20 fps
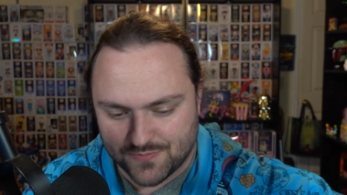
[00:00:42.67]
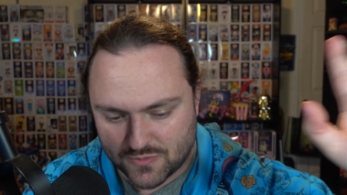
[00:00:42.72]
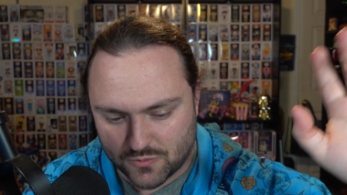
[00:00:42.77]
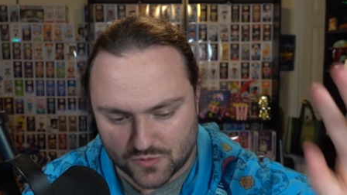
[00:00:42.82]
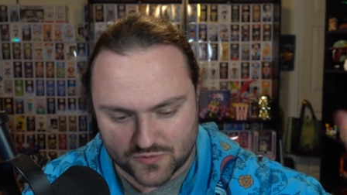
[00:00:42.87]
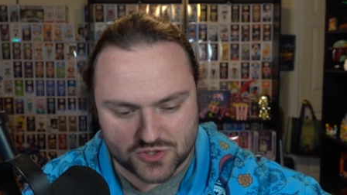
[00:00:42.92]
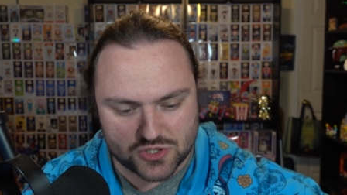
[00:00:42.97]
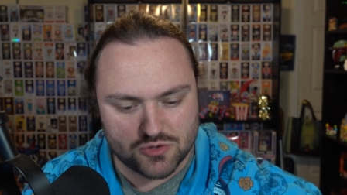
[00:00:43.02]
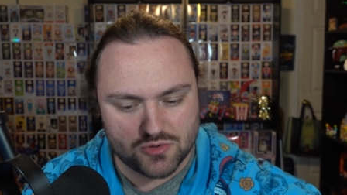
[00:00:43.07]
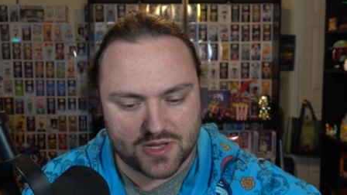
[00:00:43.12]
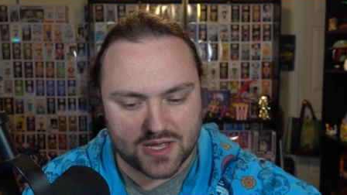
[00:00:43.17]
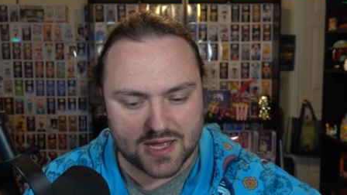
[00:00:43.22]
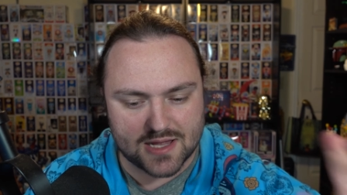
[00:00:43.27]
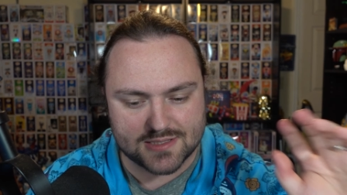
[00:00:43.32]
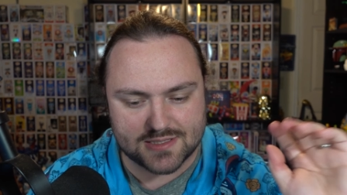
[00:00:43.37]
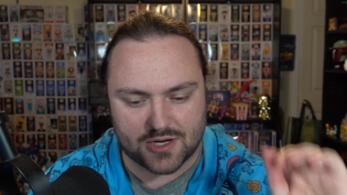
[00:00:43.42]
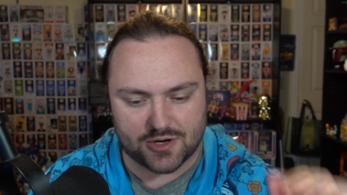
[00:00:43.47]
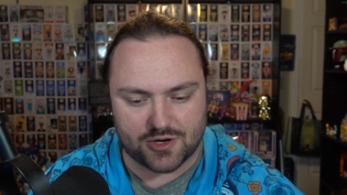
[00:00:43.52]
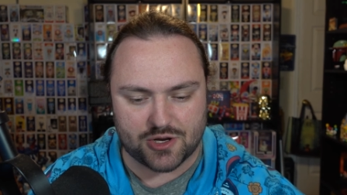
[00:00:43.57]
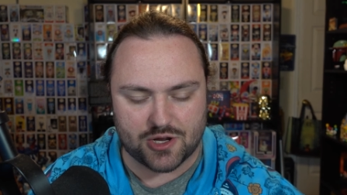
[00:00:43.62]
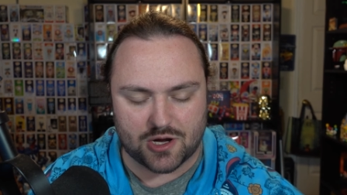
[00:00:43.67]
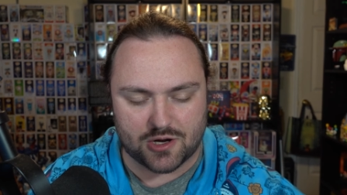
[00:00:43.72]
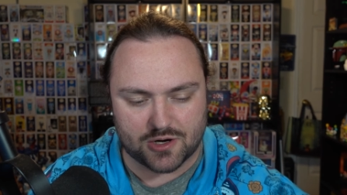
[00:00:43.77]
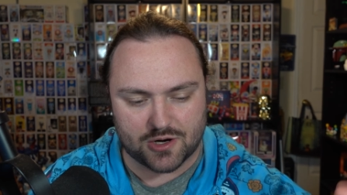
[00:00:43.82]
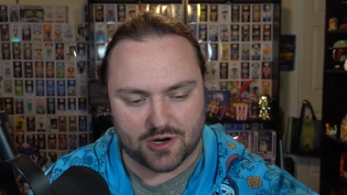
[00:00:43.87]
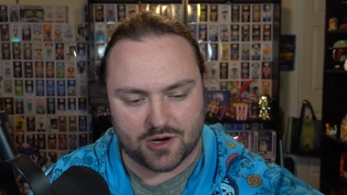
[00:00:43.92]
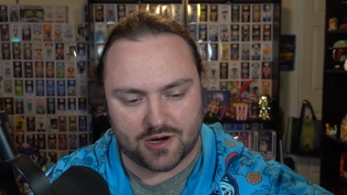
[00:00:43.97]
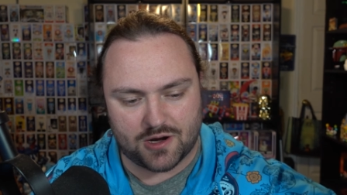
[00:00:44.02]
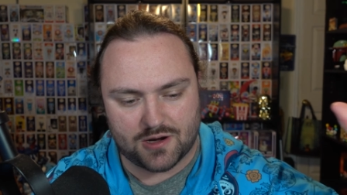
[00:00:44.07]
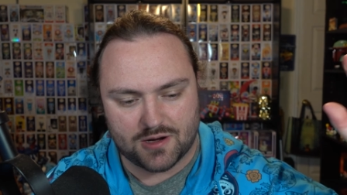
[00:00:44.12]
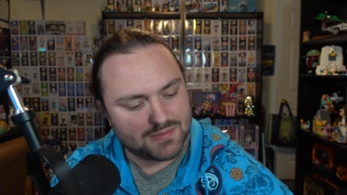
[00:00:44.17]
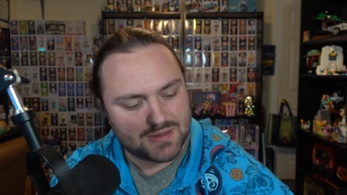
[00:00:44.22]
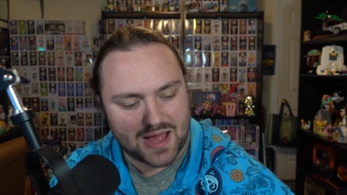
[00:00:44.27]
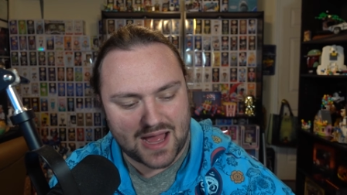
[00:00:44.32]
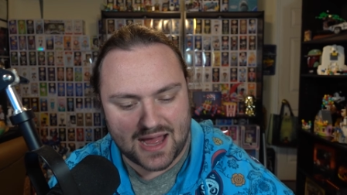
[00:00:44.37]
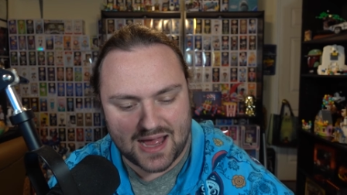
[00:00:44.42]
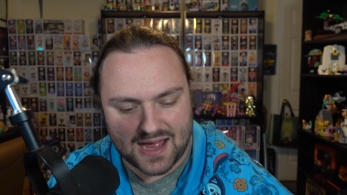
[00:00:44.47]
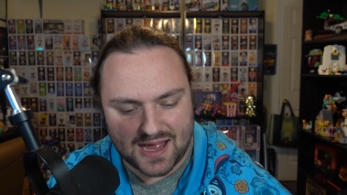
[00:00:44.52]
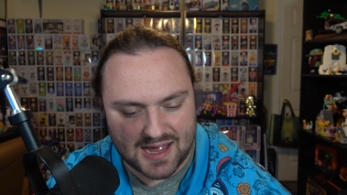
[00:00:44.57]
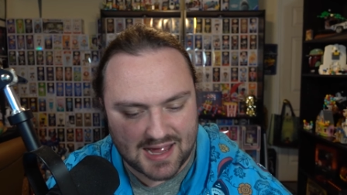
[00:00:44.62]
with two kids that are younger,
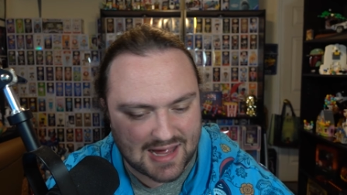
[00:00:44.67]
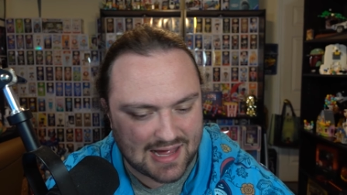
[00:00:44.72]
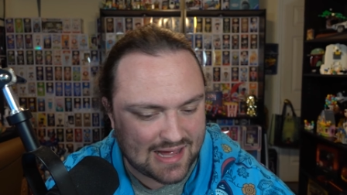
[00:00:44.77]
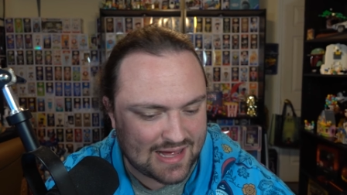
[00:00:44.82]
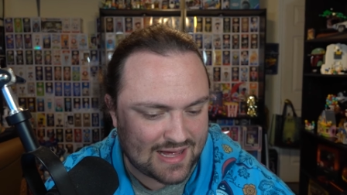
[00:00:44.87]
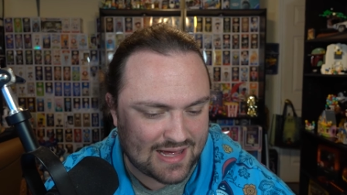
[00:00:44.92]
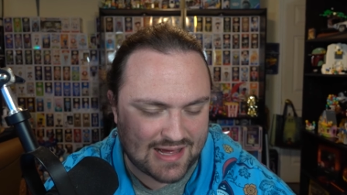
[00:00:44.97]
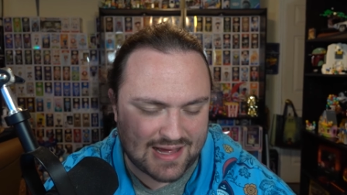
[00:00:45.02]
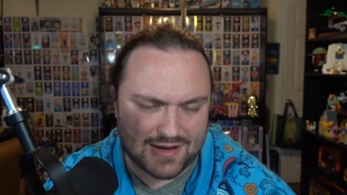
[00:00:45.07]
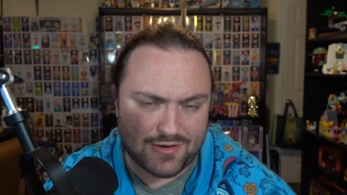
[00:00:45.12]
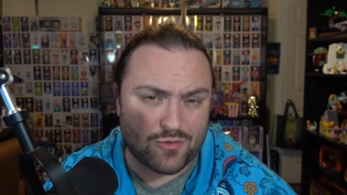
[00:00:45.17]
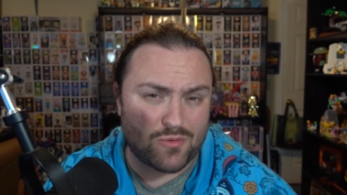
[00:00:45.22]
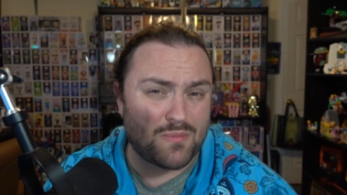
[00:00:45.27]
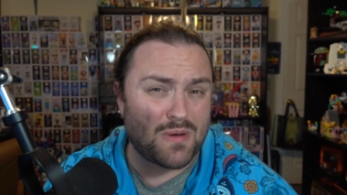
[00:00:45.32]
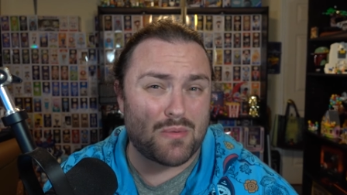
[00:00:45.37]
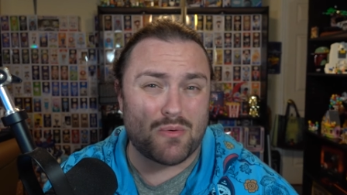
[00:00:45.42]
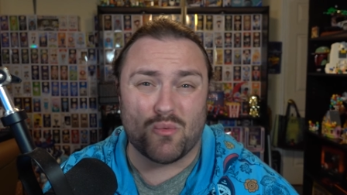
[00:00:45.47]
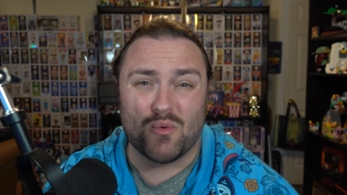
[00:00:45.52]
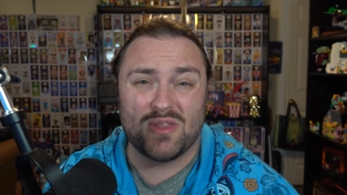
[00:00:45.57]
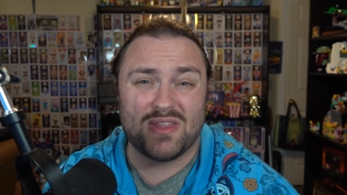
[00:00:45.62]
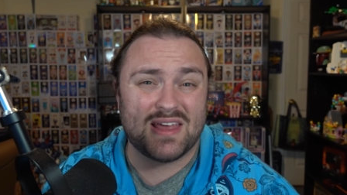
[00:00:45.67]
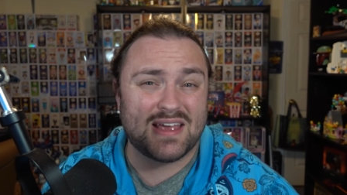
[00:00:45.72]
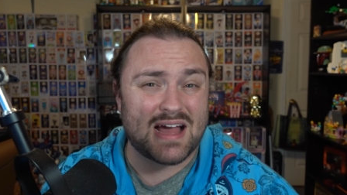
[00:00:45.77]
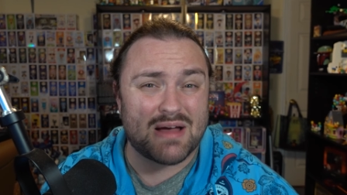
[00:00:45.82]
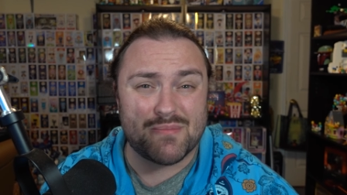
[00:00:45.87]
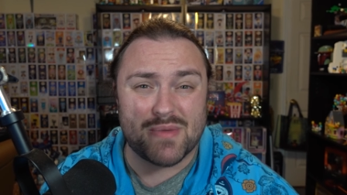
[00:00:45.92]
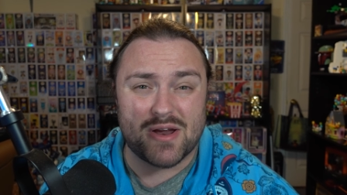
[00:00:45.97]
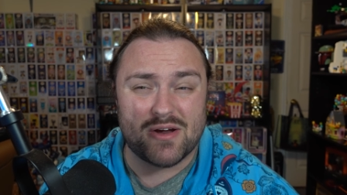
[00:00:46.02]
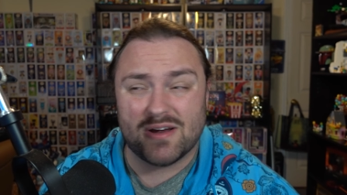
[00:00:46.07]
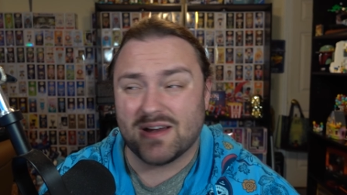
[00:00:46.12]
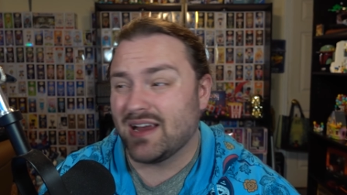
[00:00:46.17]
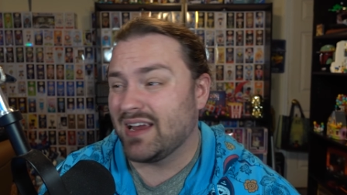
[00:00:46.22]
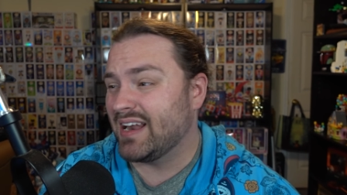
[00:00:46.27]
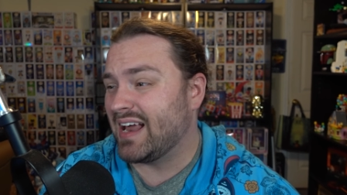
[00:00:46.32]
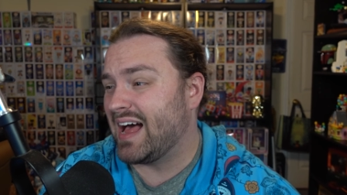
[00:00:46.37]
ah, I don't remember when they got married.